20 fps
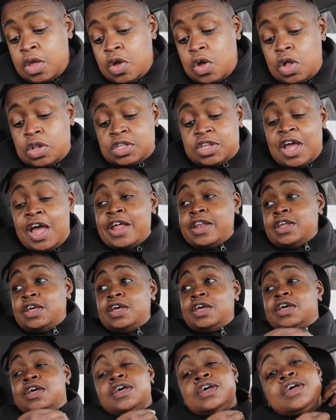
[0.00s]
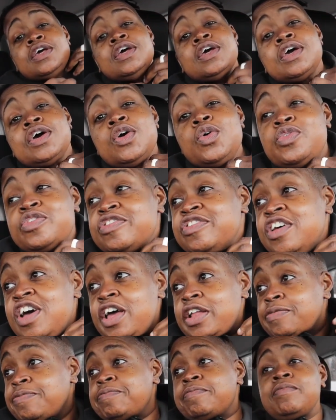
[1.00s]
all done, cooch is
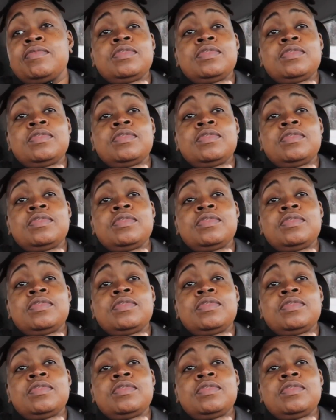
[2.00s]
good.